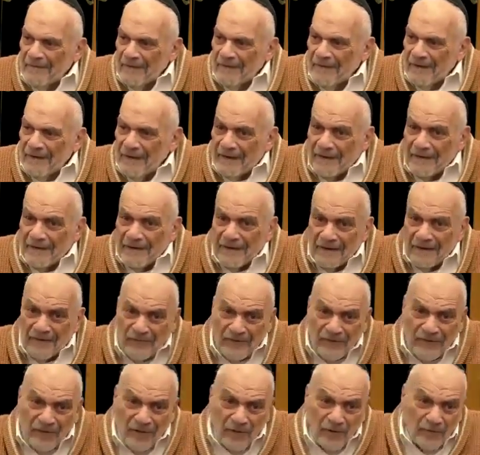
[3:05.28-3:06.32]
And
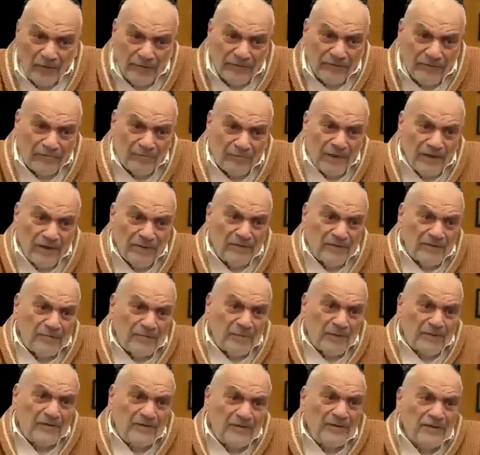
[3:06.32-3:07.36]
heaven always remains
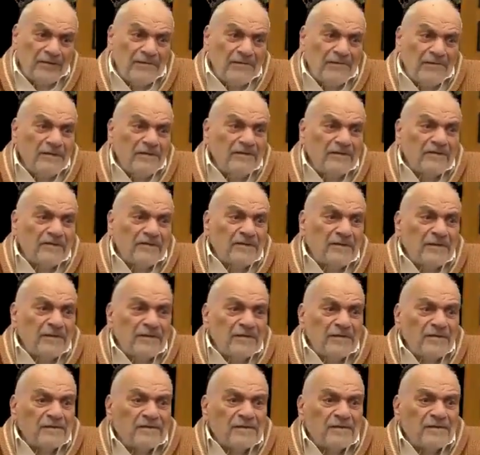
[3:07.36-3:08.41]
mysterious to
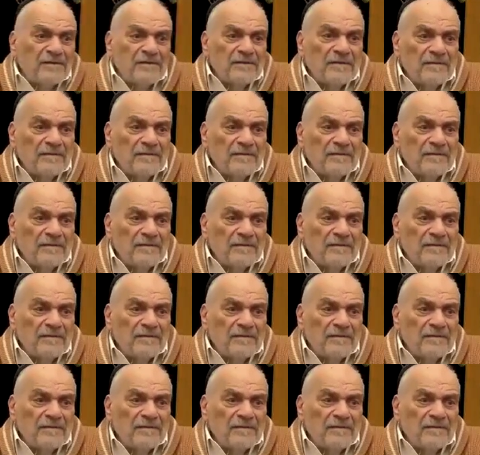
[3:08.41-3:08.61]
us.